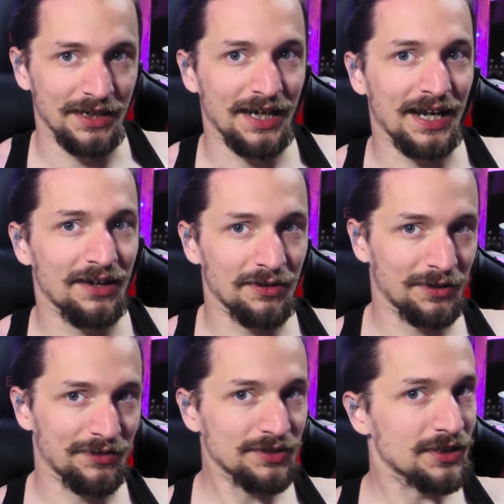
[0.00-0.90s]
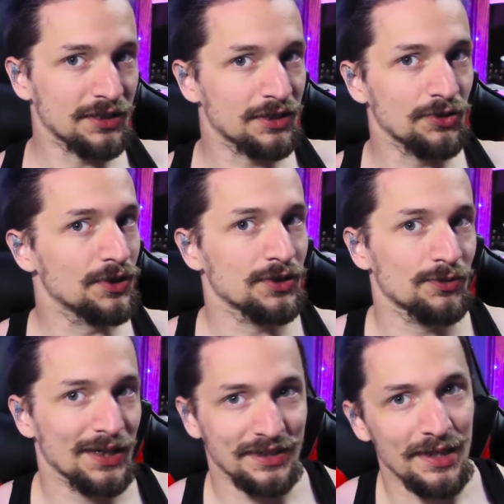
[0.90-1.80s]
and I have to go and
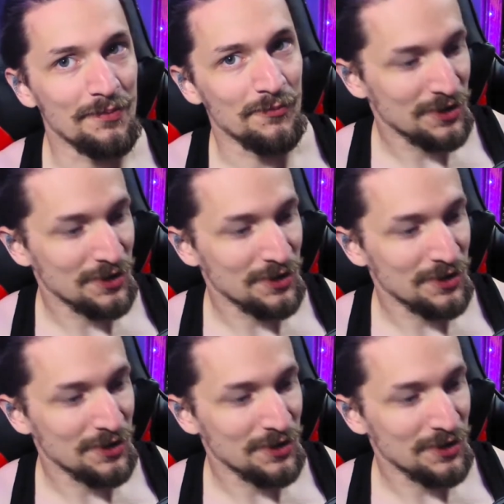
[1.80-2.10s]
correct them,